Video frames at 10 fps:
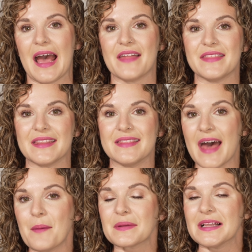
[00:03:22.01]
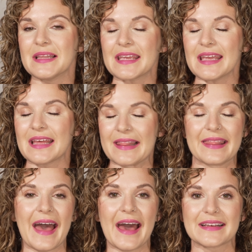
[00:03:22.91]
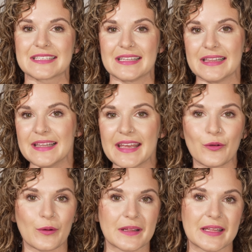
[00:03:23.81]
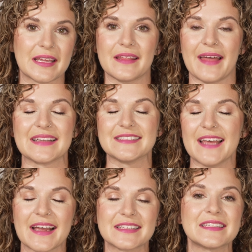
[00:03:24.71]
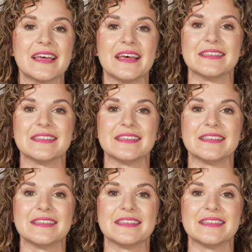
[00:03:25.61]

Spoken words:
and then them clicking that link or clicking that text